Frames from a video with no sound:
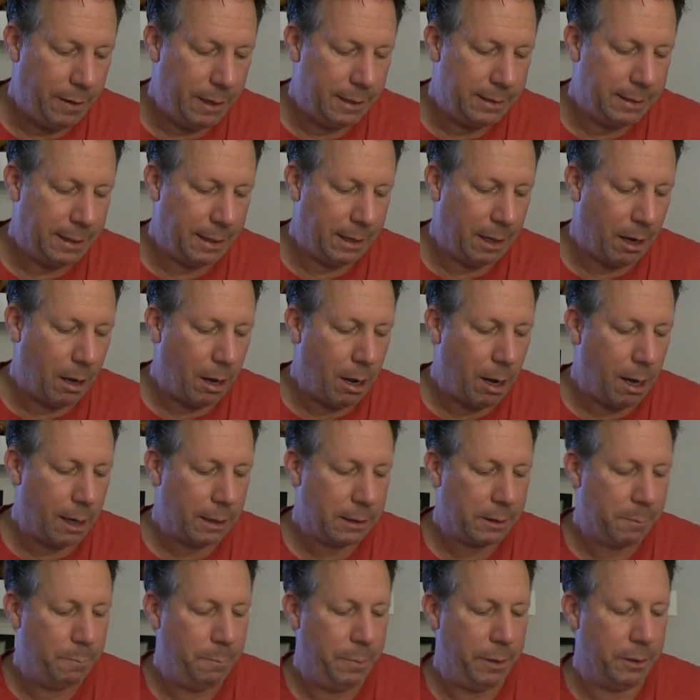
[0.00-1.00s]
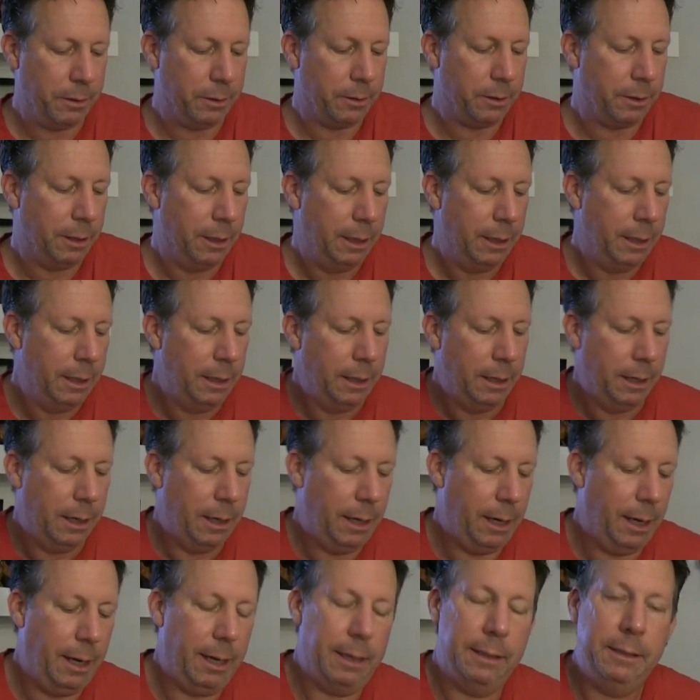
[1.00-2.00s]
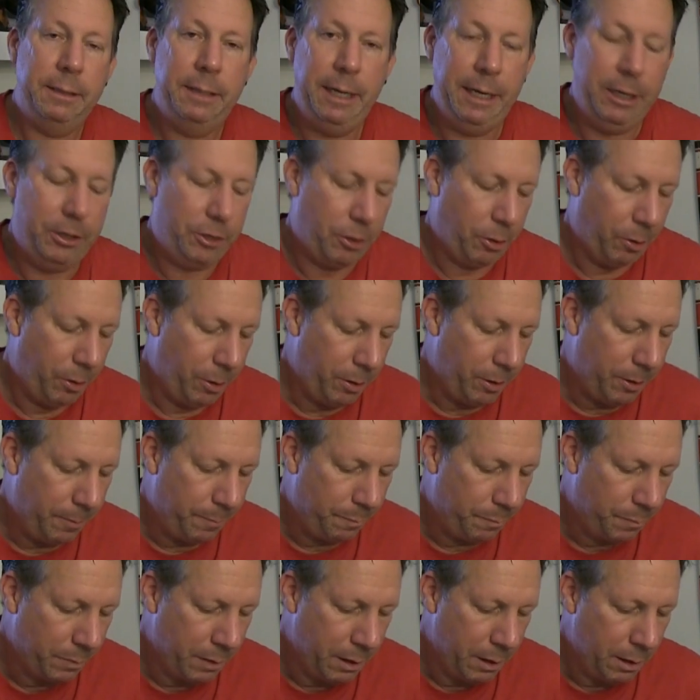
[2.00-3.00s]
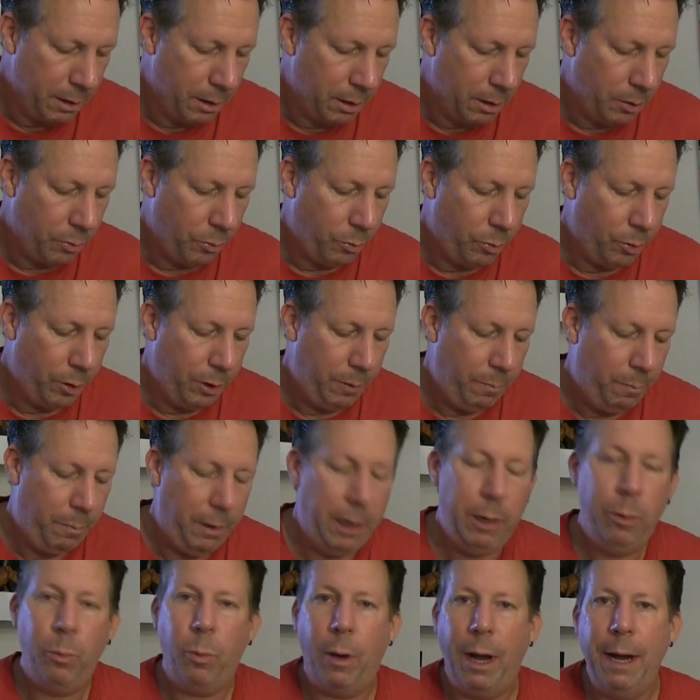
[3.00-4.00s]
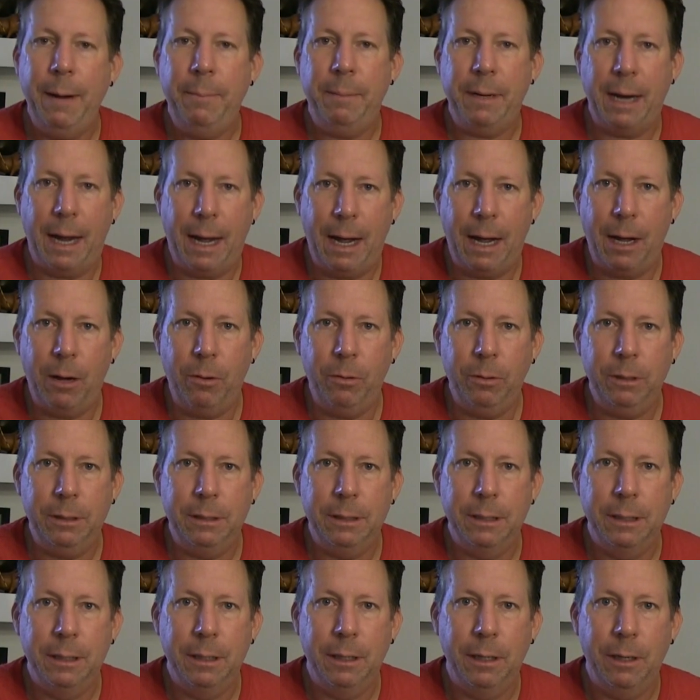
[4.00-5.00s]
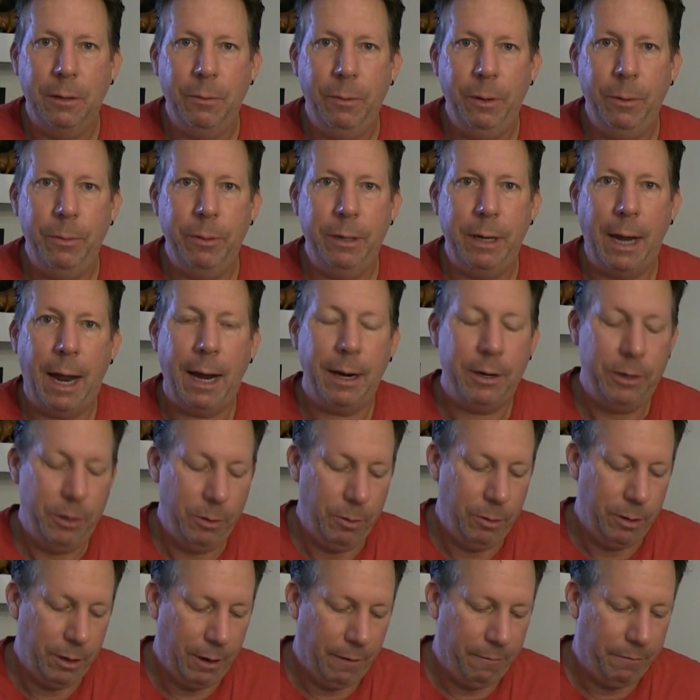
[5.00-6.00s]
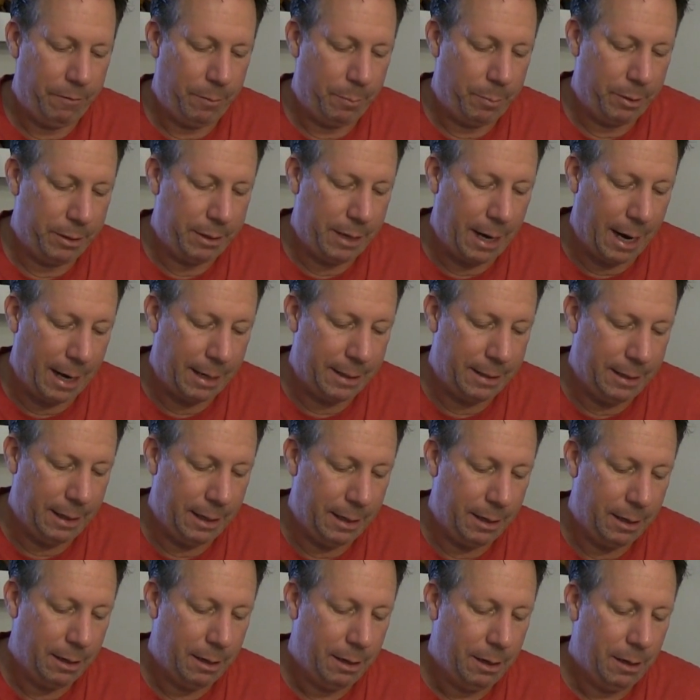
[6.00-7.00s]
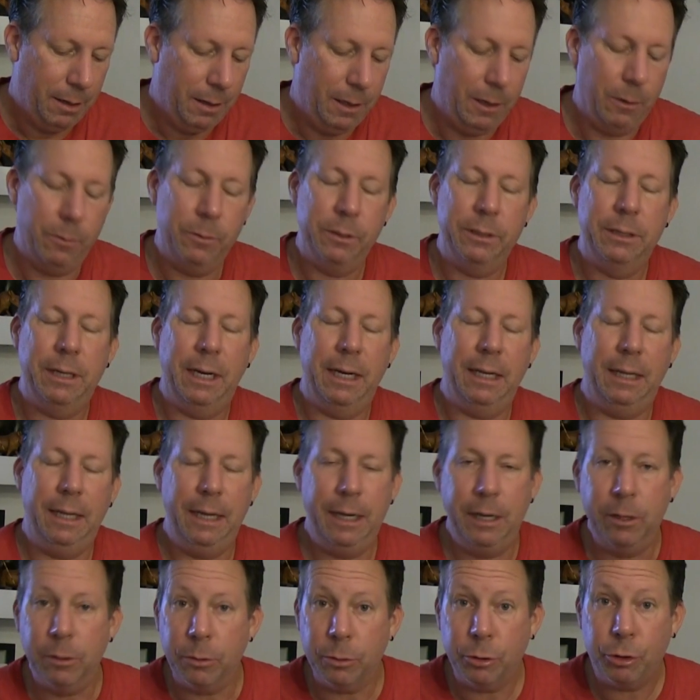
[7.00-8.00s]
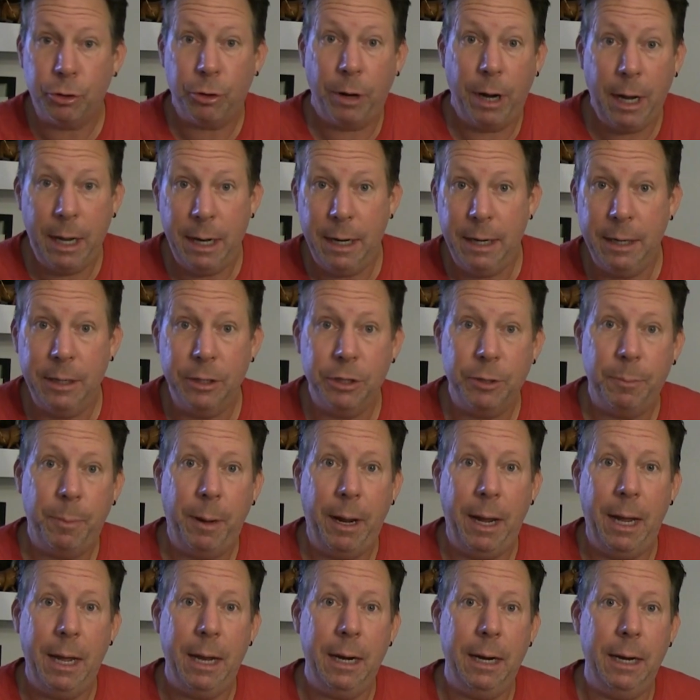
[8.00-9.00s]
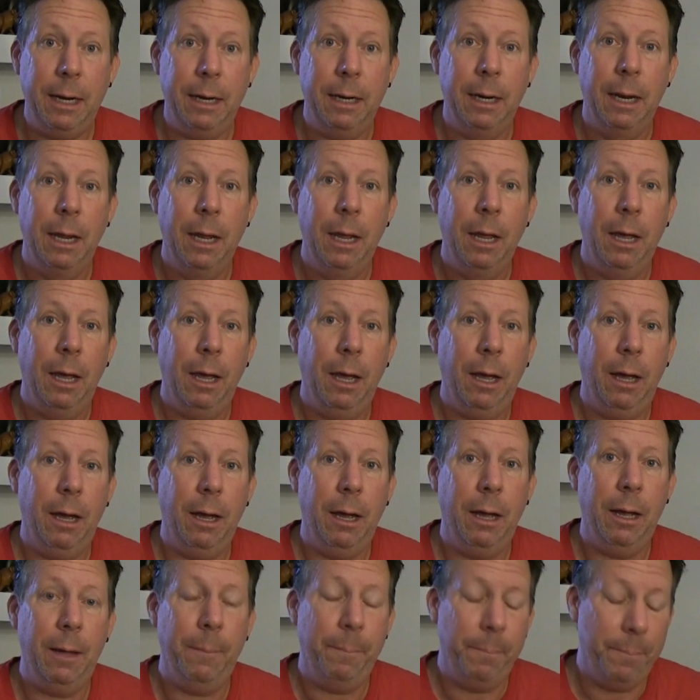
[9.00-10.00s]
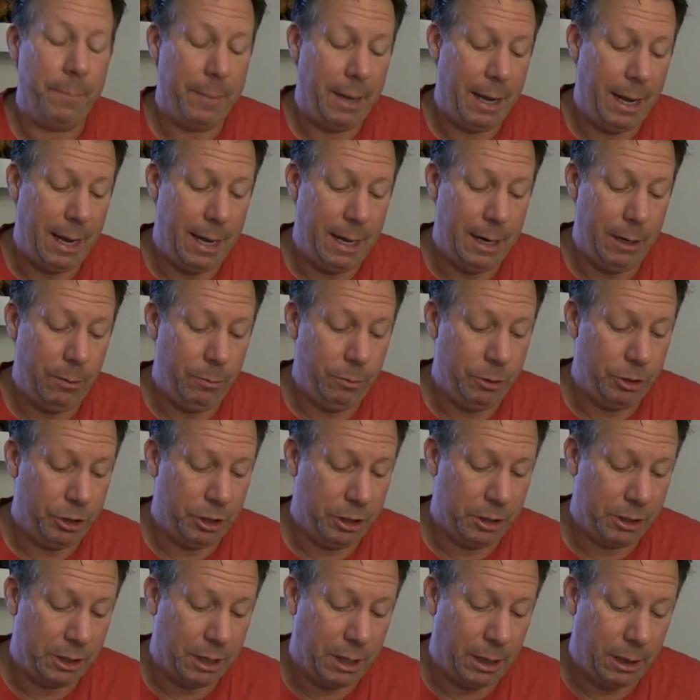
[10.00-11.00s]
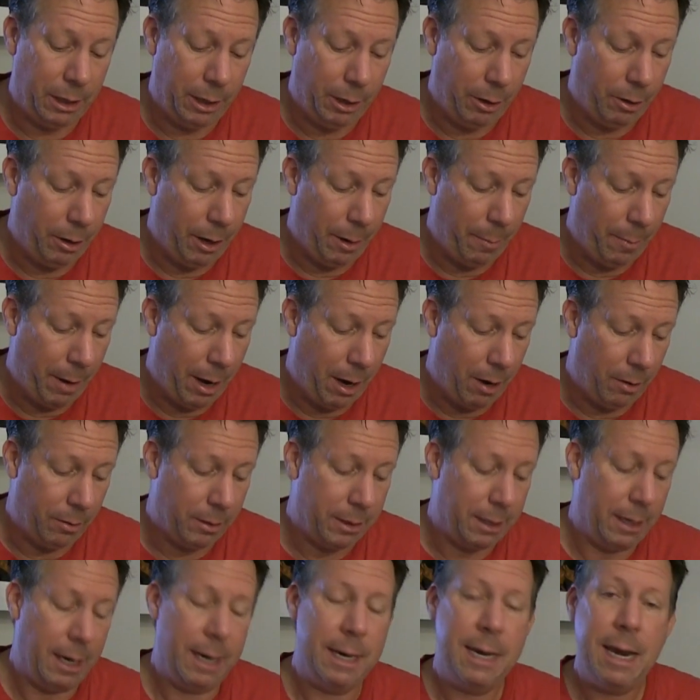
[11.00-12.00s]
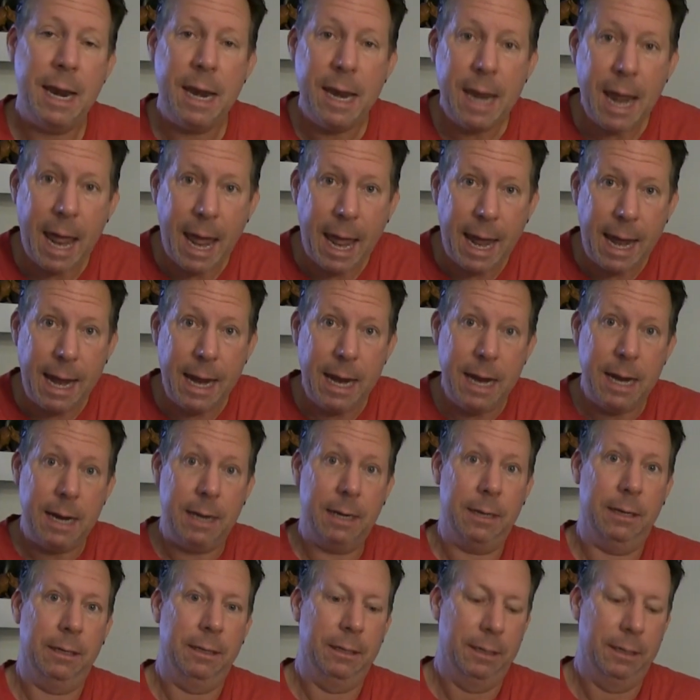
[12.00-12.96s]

they said the hawksbill sea turtle would be wiped out. We would not do enough to protect it. There was a legal trade in Japan, and it was just clearing them out. Today,